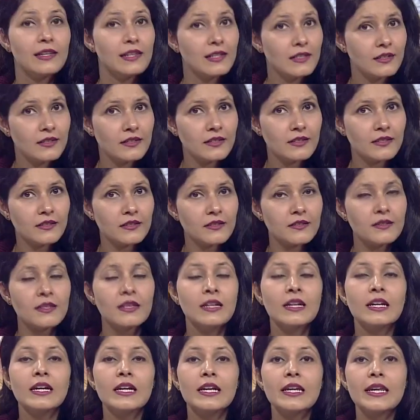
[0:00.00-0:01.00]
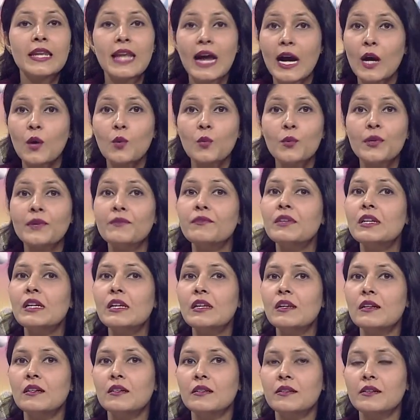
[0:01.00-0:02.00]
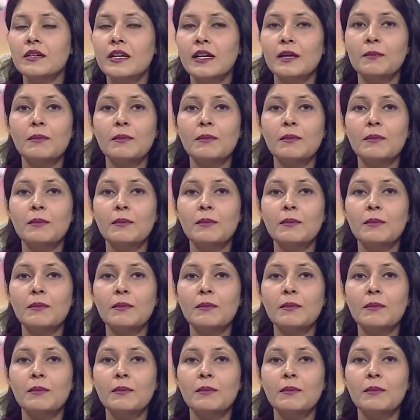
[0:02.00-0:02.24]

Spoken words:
Learners, now we will learn